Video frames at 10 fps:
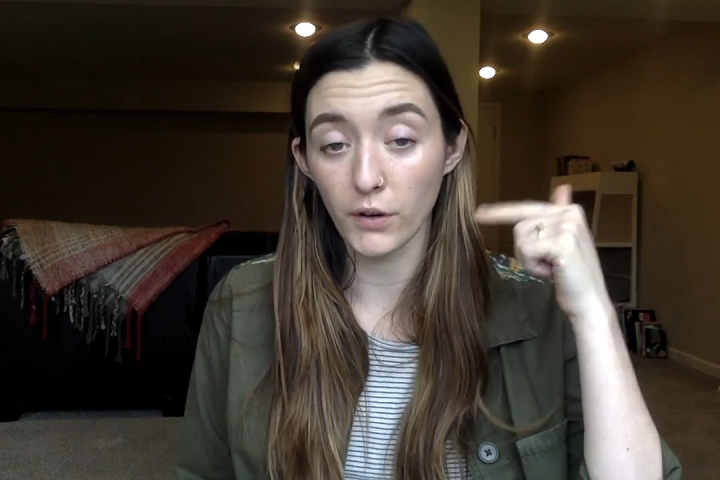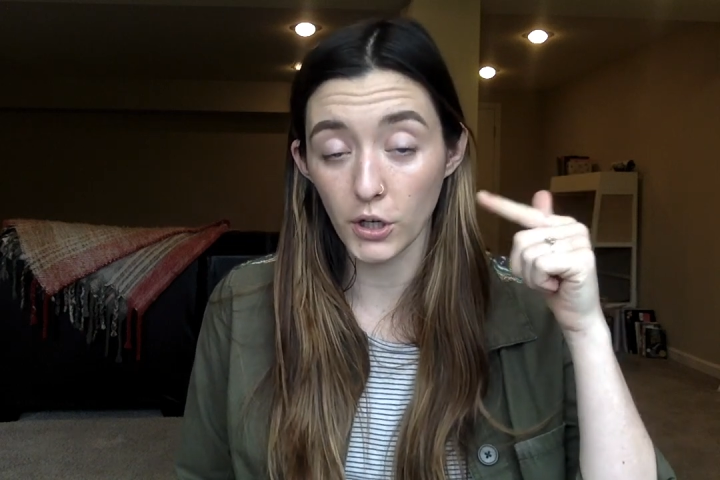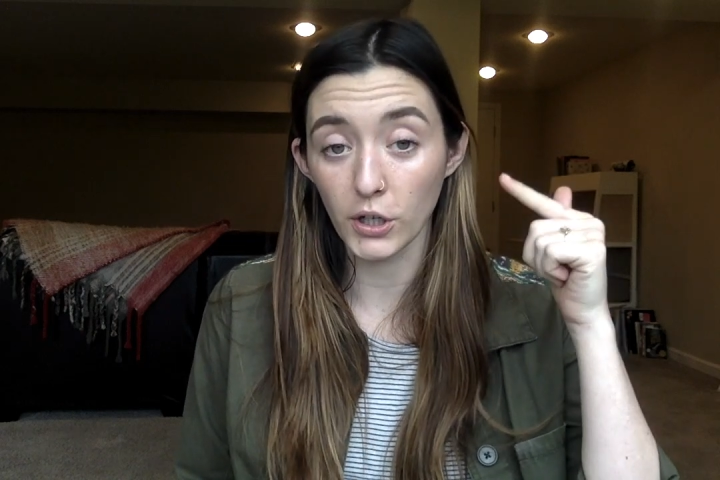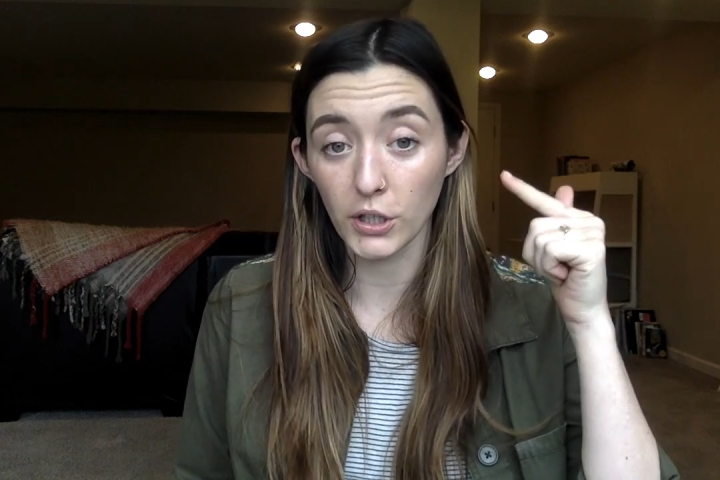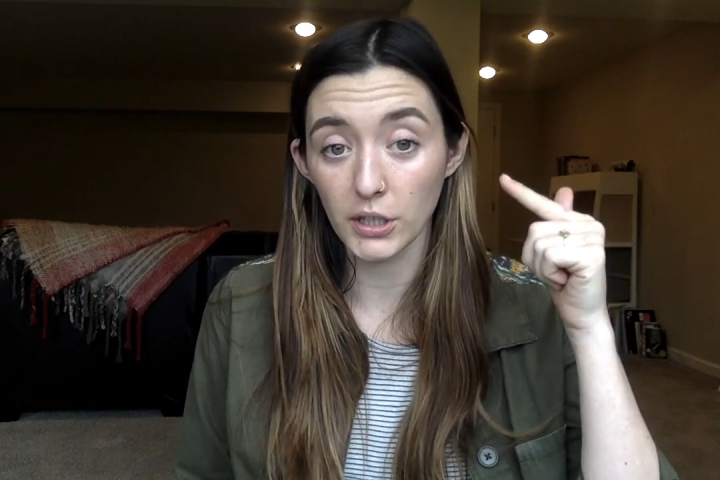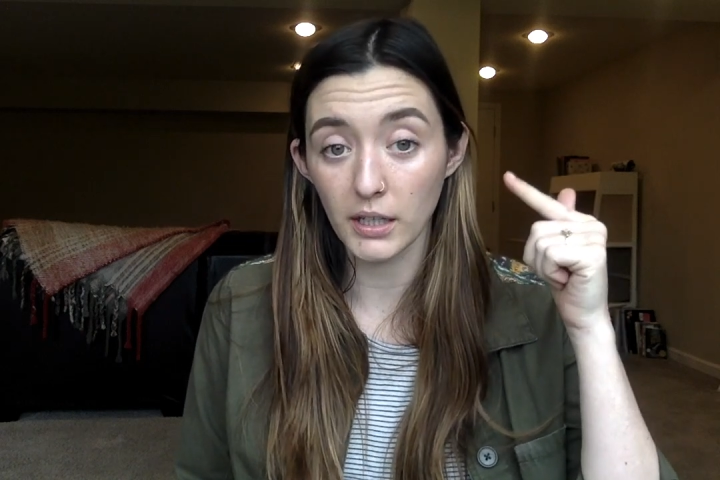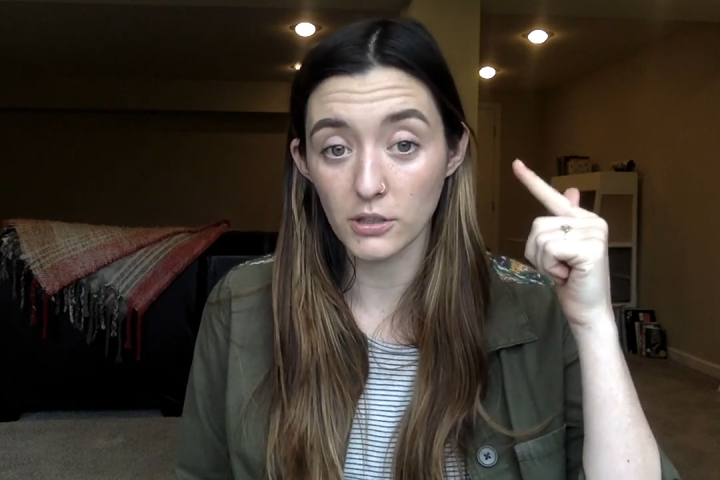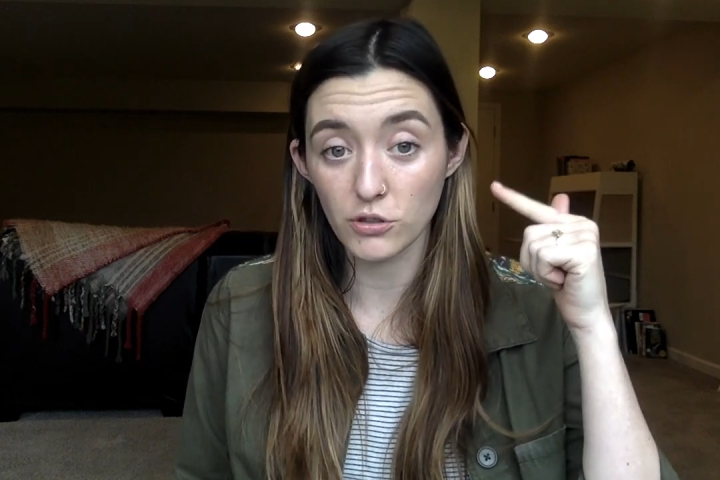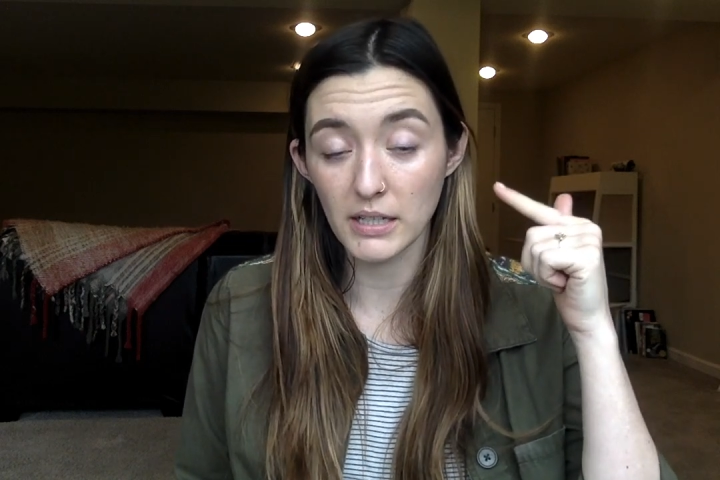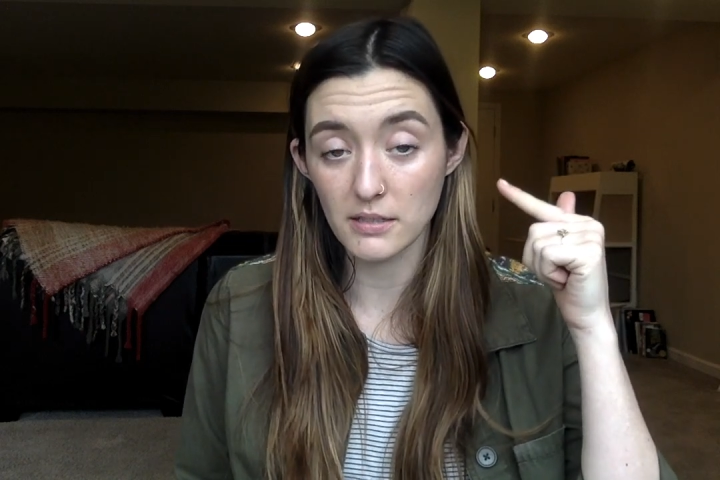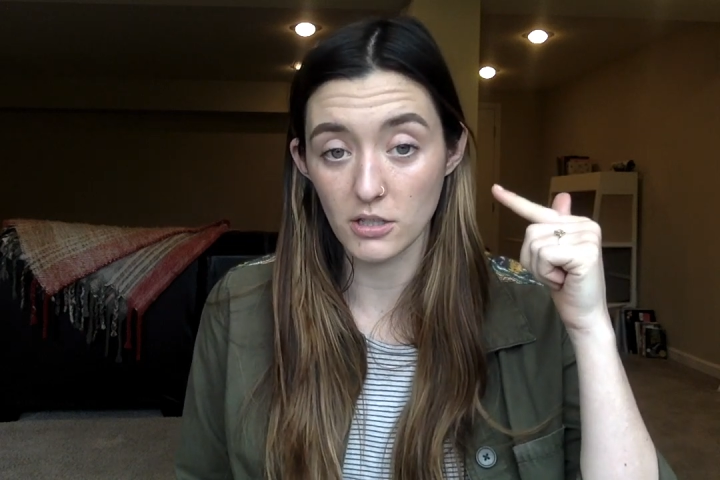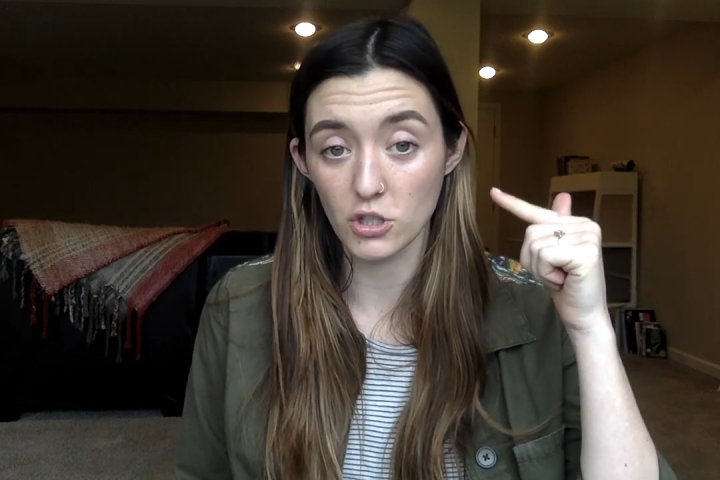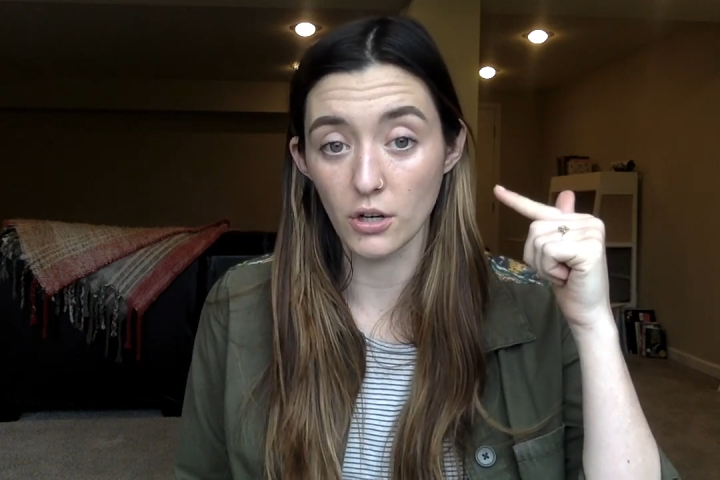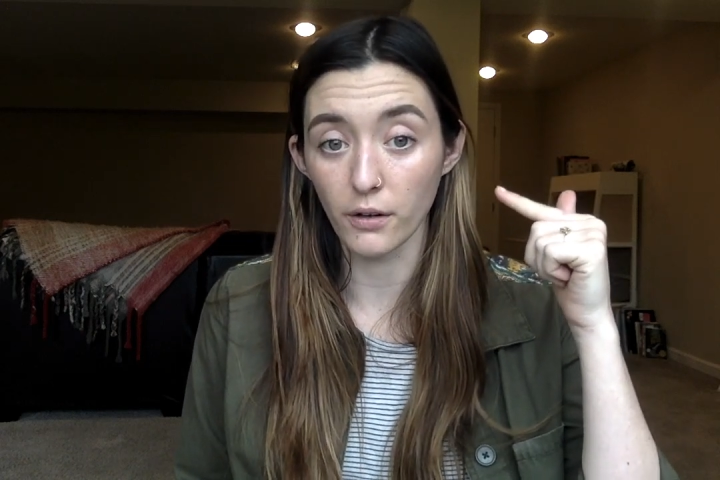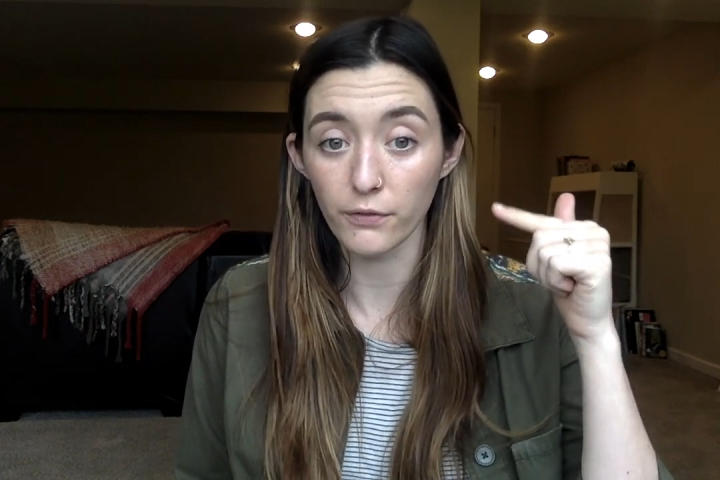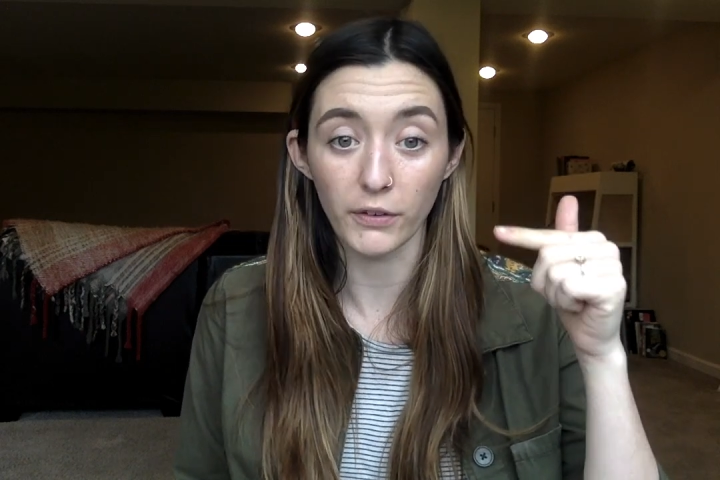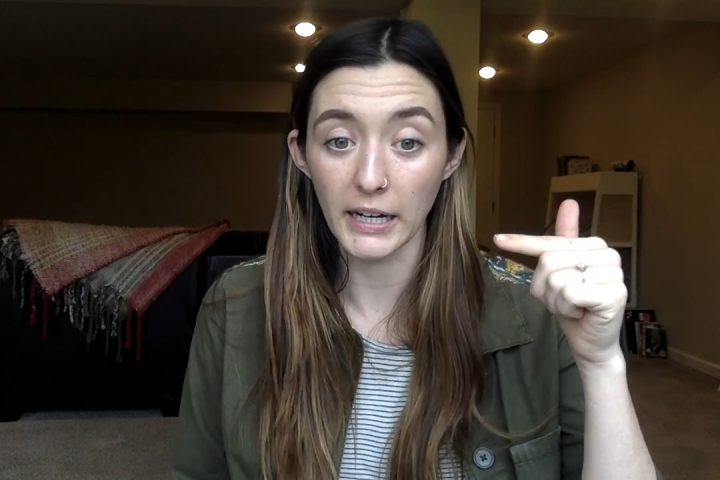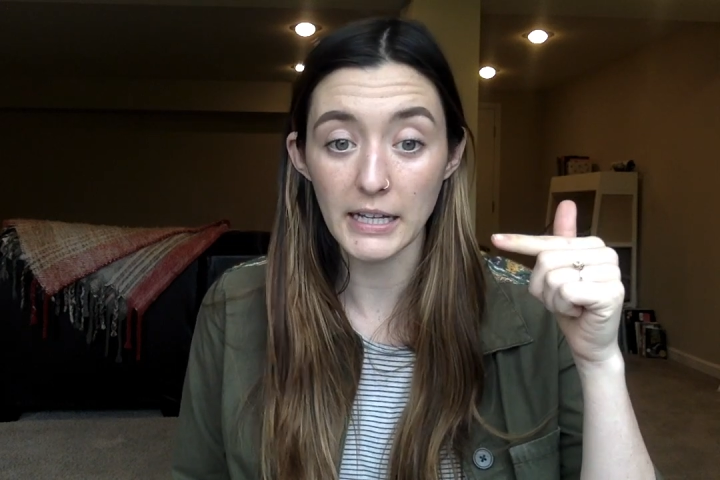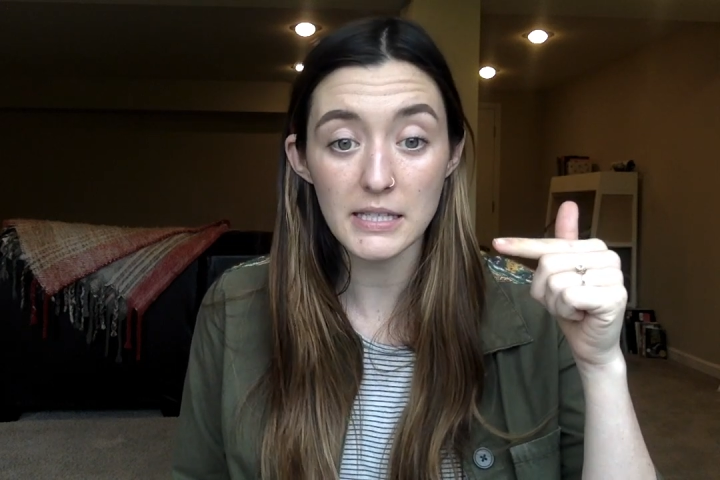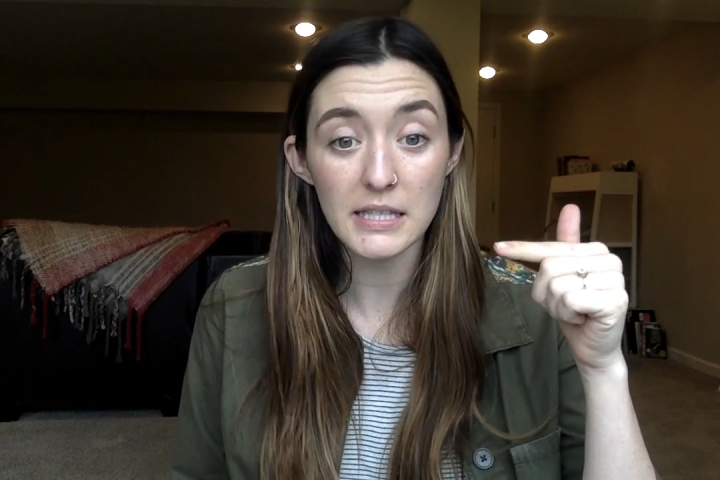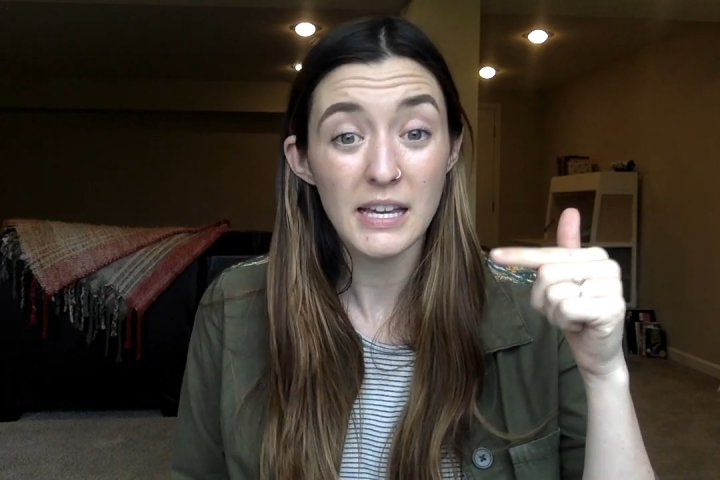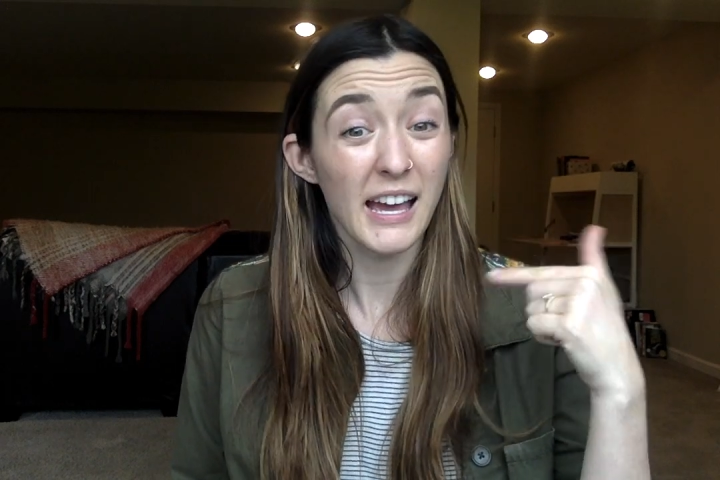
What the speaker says: heard a transitional phrase,